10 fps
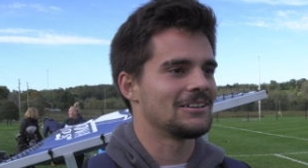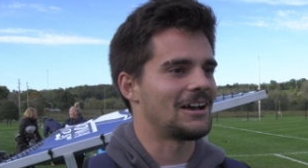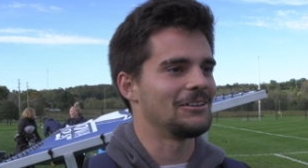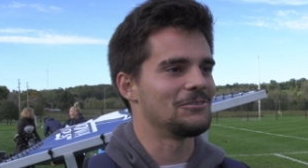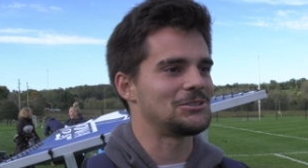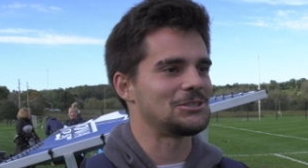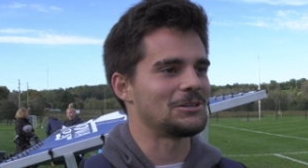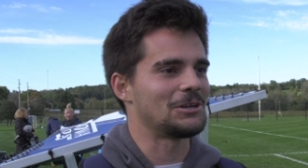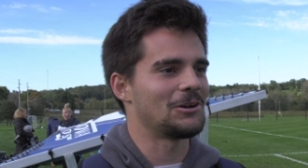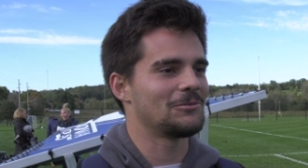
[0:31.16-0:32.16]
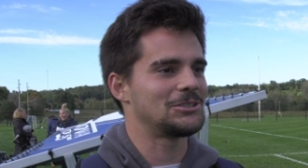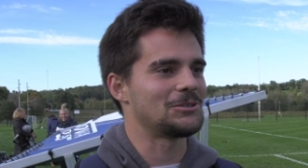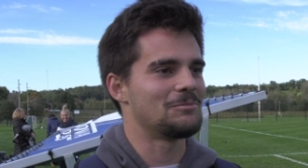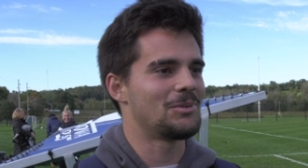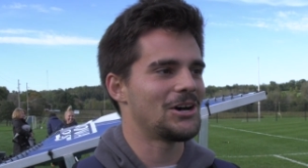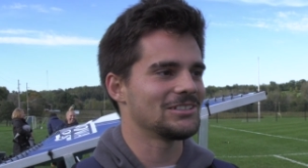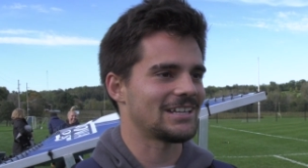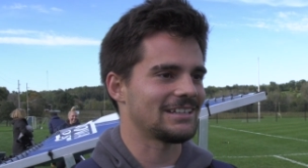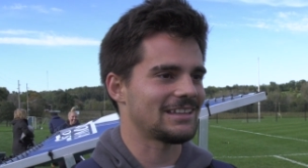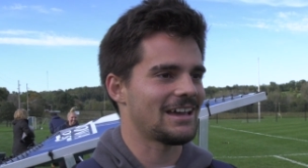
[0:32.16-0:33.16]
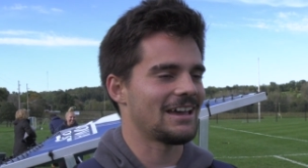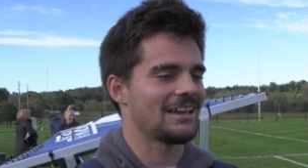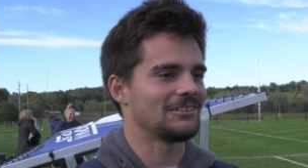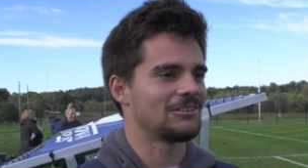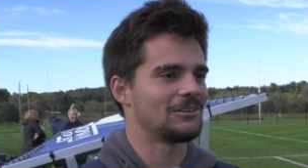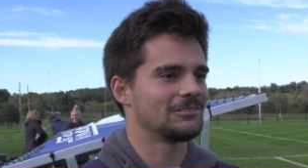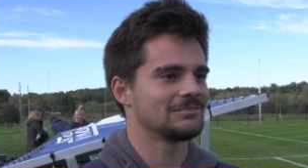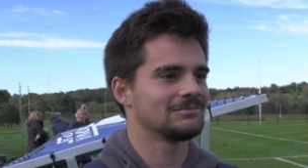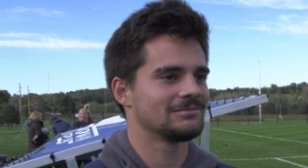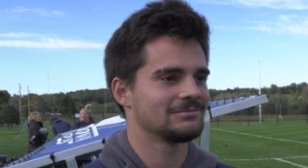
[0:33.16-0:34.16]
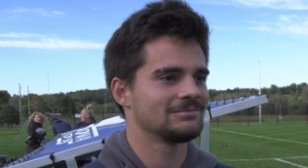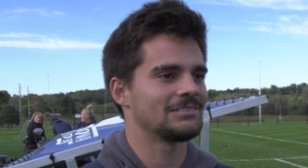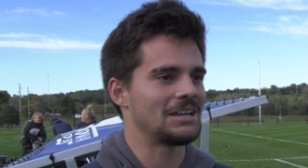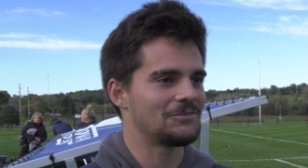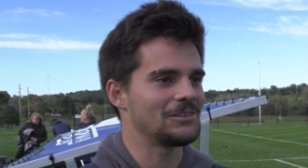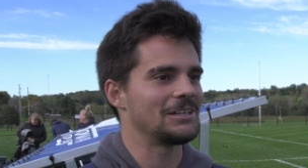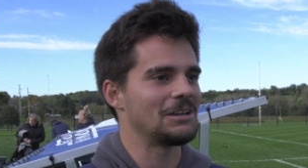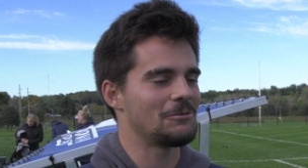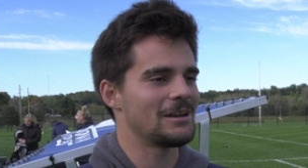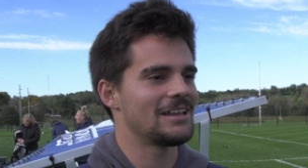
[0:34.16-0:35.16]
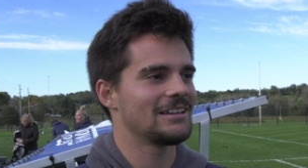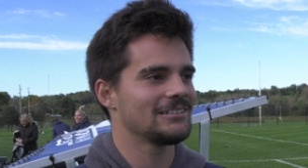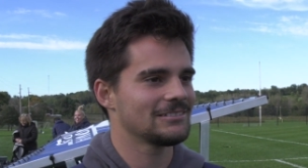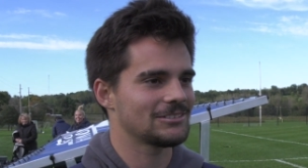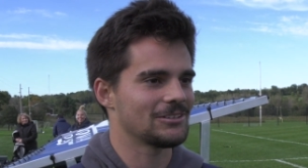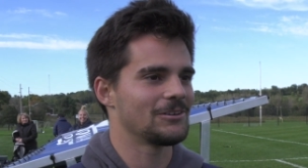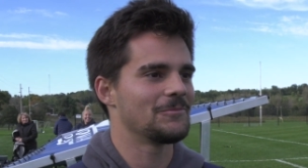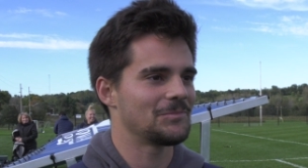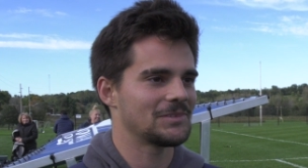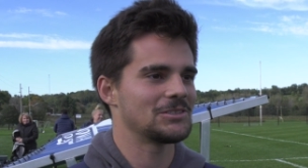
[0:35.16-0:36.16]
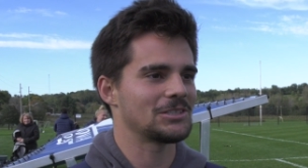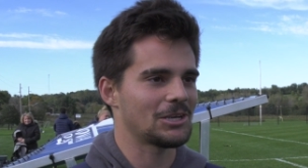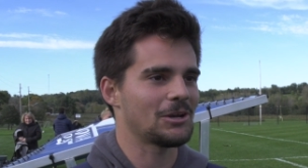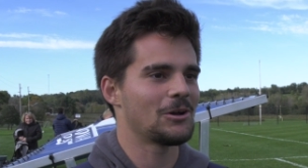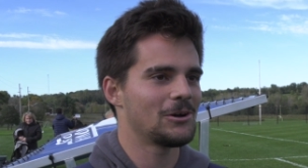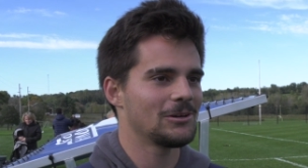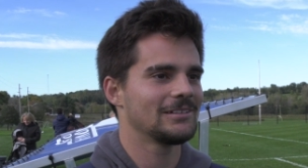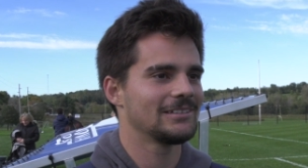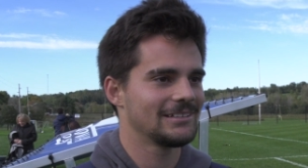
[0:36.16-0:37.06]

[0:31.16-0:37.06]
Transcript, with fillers: I love shooting shooting balls like that and you know, thankfully it went in. So, it was a good goal.